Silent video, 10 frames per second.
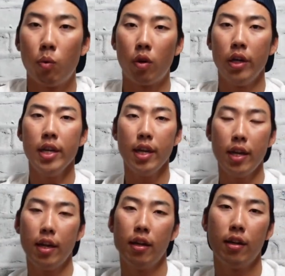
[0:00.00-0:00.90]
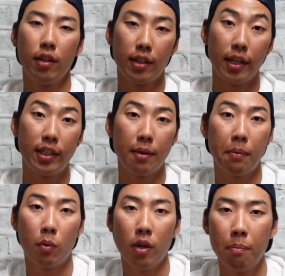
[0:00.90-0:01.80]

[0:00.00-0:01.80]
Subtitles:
1, size number 1,